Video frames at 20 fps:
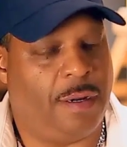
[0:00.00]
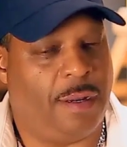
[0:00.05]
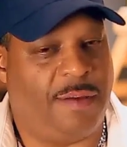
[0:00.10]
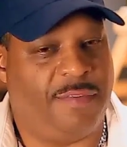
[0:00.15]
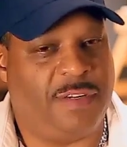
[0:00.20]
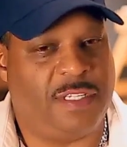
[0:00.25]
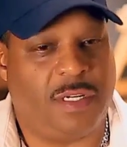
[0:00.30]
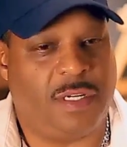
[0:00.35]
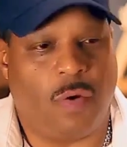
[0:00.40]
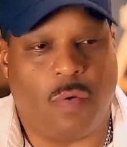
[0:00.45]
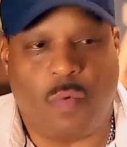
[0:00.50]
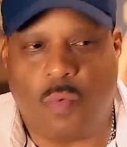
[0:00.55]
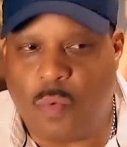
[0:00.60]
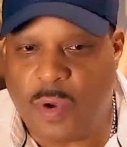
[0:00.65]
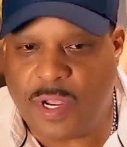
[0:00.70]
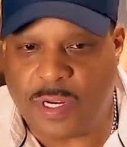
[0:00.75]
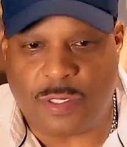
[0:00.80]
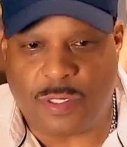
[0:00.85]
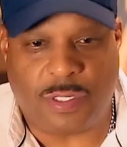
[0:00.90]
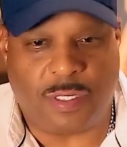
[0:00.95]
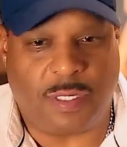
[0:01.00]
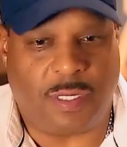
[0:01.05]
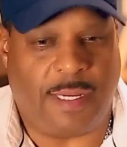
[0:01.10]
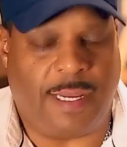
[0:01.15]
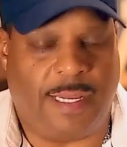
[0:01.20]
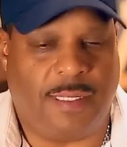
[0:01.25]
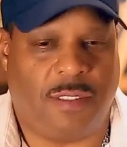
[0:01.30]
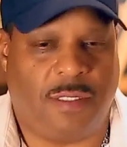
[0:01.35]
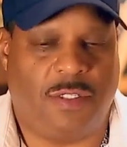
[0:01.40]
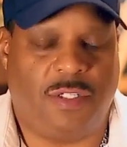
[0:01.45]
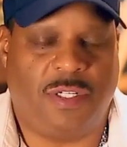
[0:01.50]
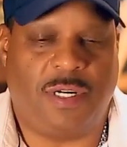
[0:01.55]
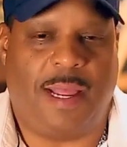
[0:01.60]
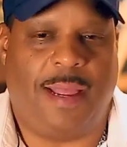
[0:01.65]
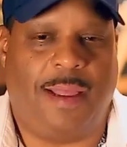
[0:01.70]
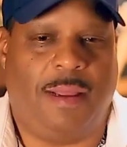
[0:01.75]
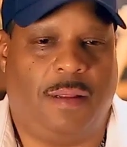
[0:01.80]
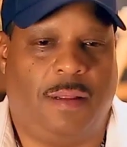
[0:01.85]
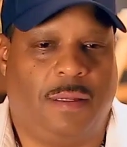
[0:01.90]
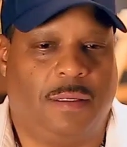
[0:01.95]
every single wish as a
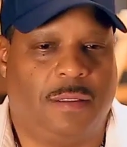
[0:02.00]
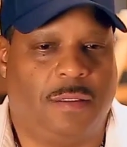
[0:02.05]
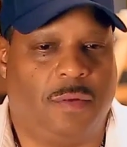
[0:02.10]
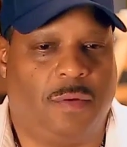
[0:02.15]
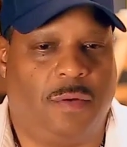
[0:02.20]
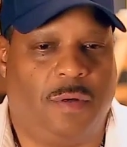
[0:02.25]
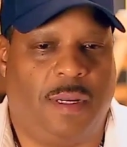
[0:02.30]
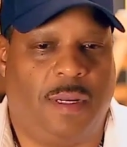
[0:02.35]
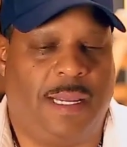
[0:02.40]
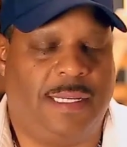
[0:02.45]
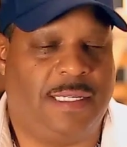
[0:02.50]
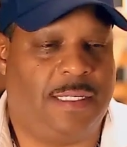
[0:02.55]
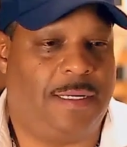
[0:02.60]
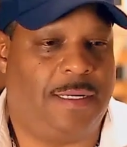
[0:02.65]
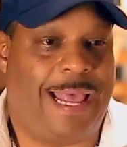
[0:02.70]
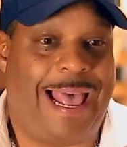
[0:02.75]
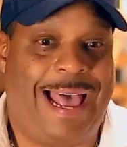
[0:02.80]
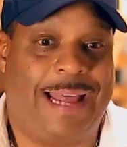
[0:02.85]
child or as an